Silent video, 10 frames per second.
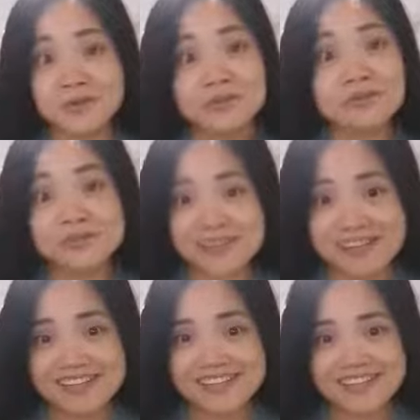to
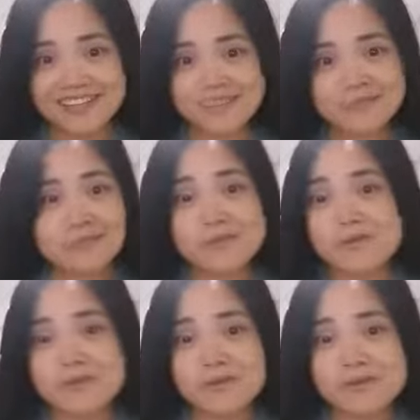strangers, to the
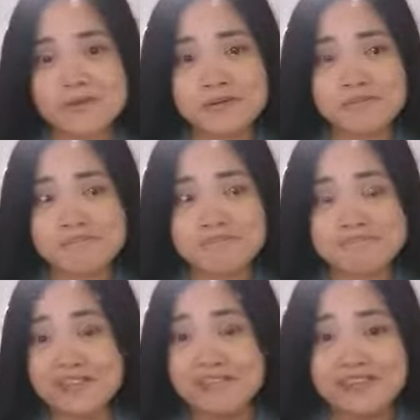people you
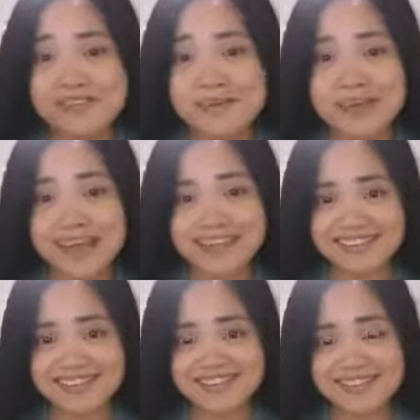haven't even
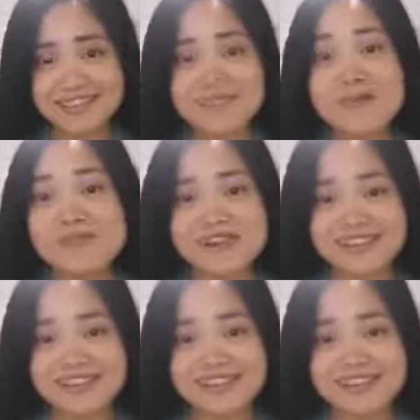met, have no